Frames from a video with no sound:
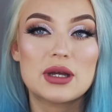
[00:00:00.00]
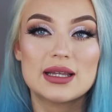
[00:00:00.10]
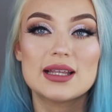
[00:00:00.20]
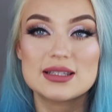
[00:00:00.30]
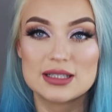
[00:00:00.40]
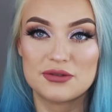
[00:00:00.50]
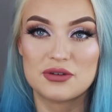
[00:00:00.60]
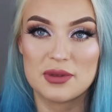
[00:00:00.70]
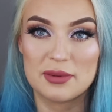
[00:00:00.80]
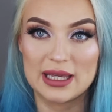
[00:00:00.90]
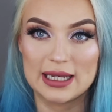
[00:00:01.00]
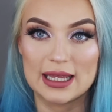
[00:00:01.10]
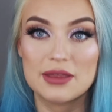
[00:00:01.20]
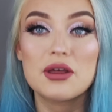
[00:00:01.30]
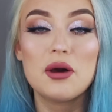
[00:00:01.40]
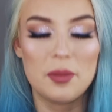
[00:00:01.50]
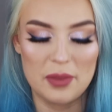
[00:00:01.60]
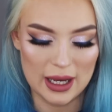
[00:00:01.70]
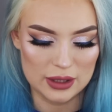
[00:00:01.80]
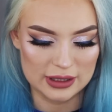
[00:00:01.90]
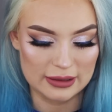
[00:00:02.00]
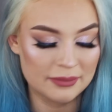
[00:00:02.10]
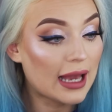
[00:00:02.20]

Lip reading: Okay, let's start from the beginning. The powder.